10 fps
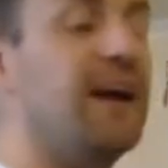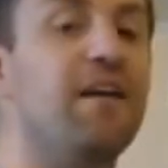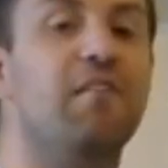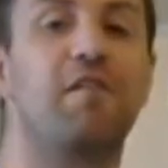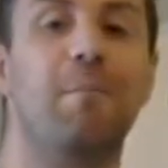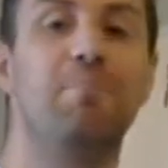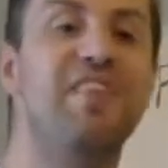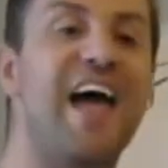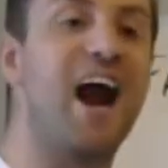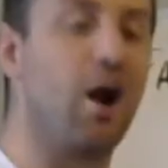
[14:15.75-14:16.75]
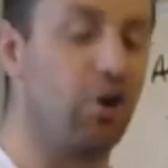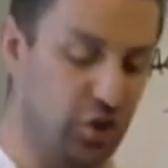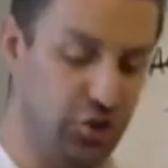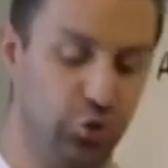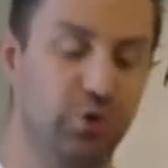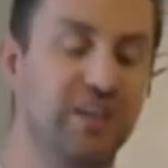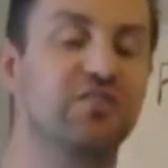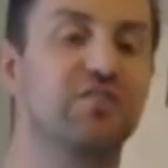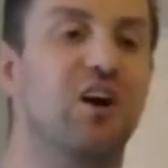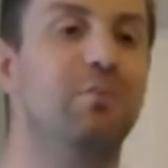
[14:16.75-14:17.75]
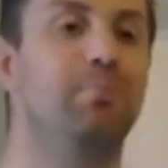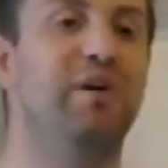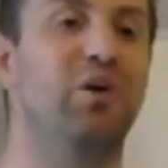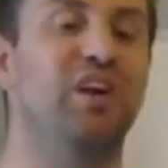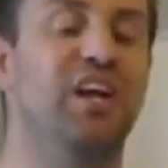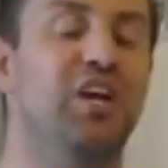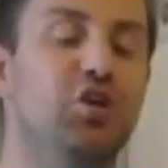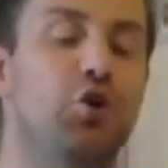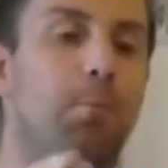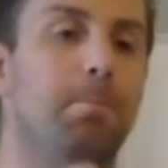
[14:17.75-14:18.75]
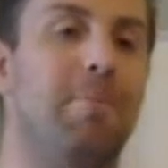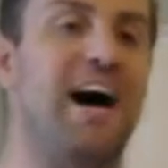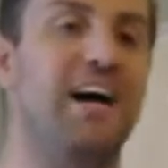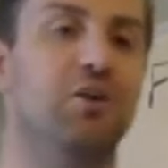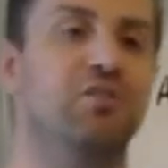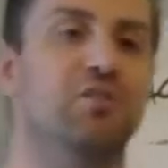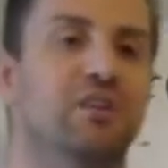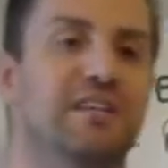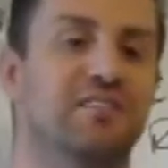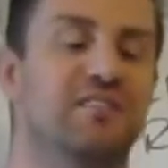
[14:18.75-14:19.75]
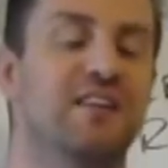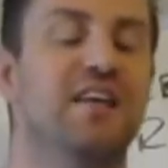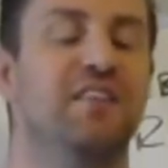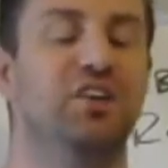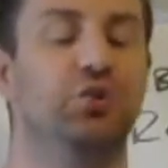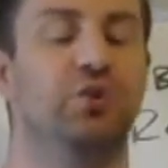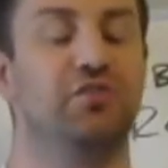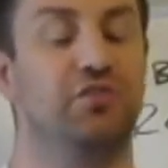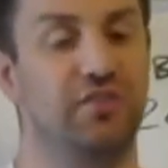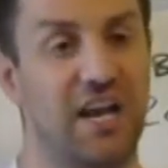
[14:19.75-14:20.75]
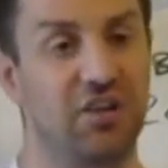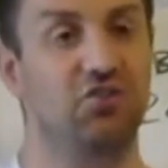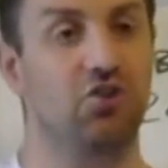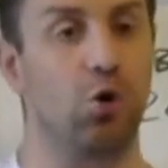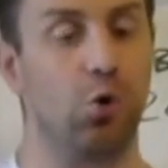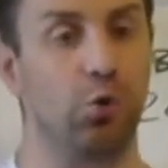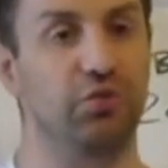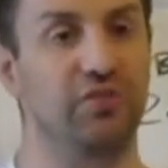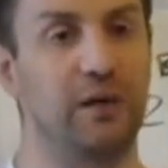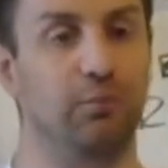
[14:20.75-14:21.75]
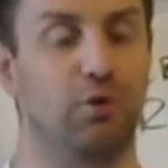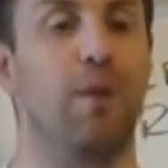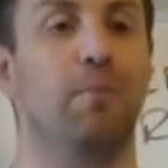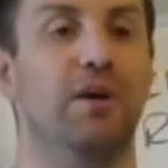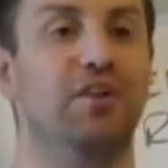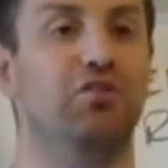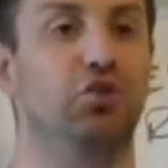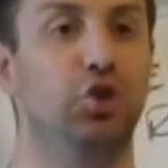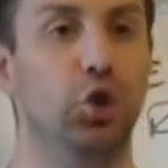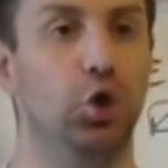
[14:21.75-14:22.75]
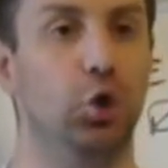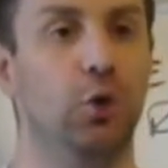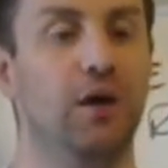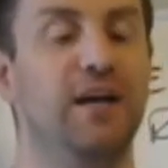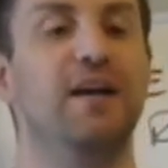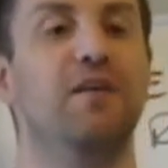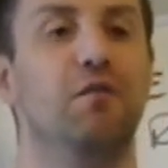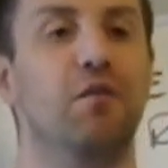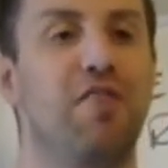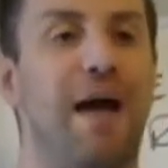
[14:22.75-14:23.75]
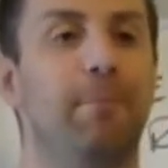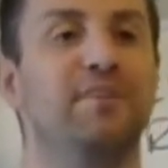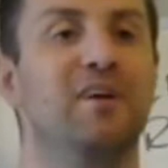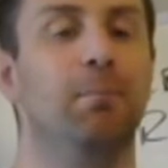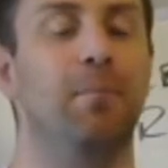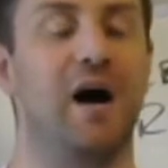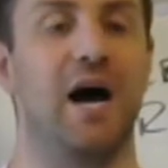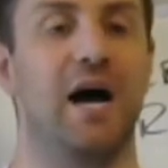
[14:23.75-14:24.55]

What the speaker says: From there, you can start building your buyer's list that you can send your wholesale properties to for them to buy.